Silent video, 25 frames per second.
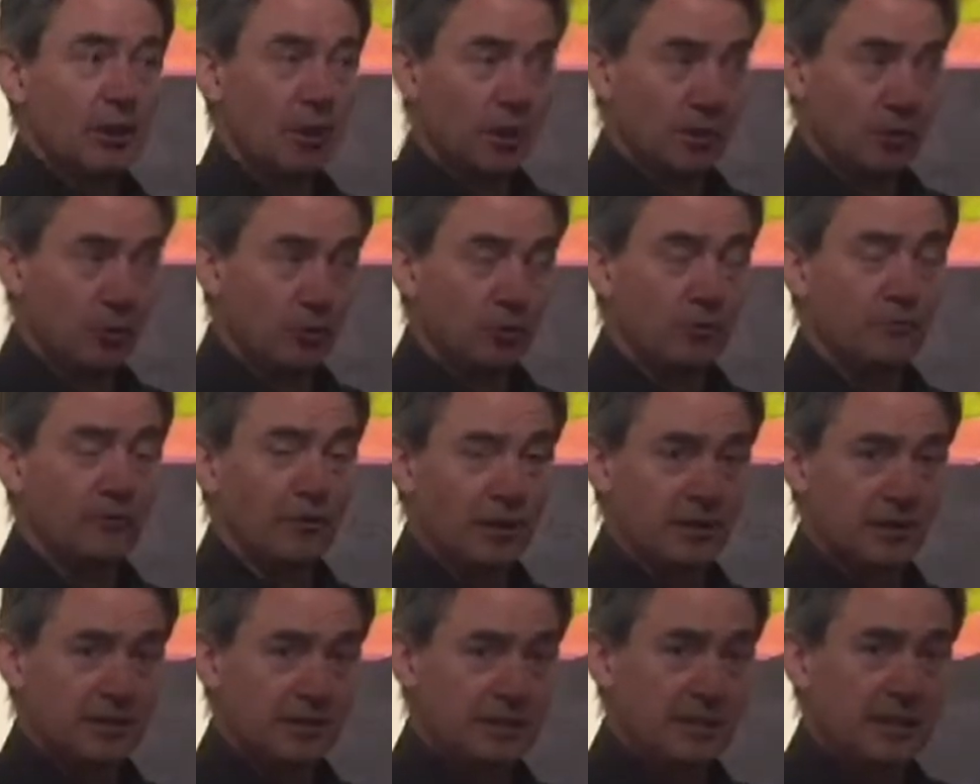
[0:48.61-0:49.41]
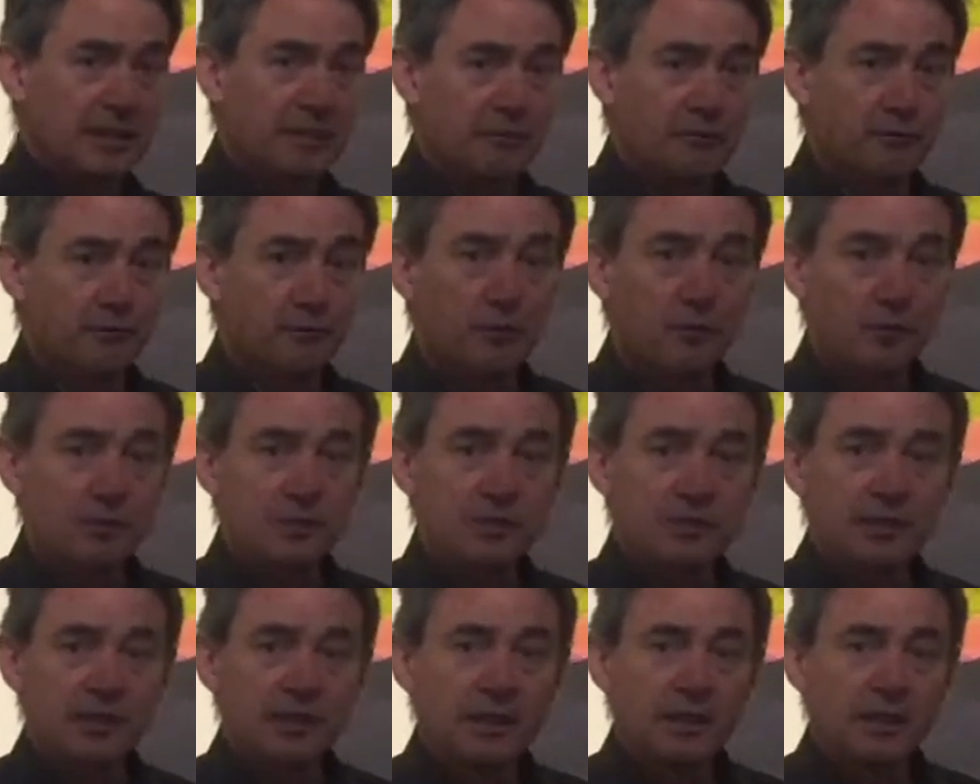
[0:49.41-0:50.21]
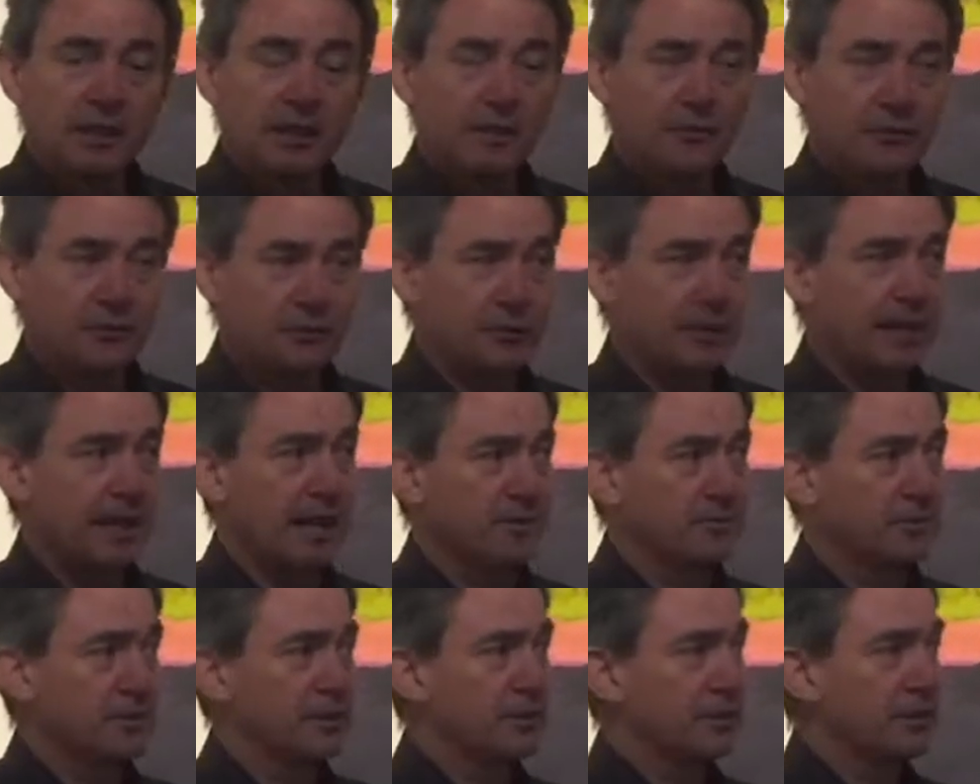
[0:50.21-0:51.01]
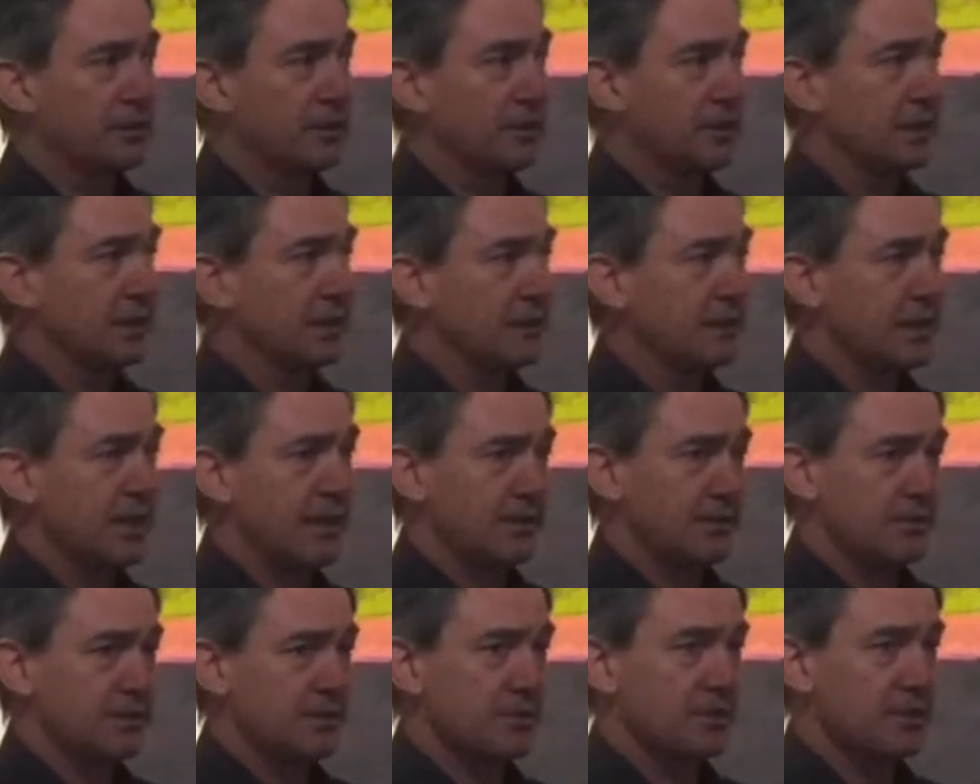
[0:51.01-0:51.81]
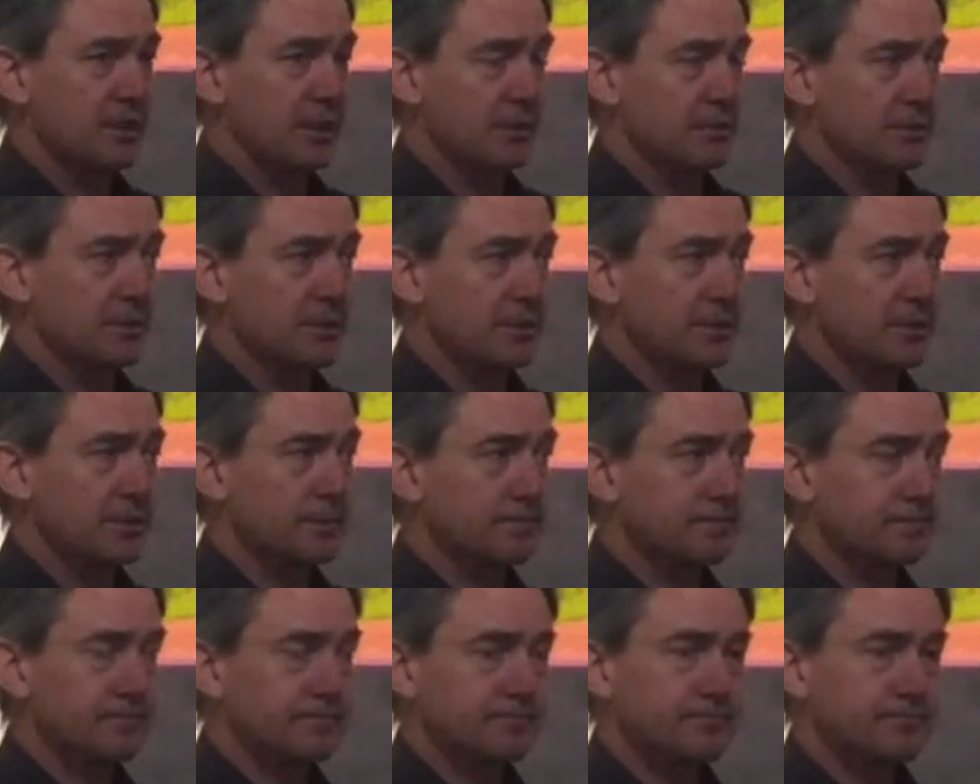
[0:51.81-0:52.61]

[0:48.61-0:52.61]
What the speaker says: an all-volunteer force of 330,000 soldiers.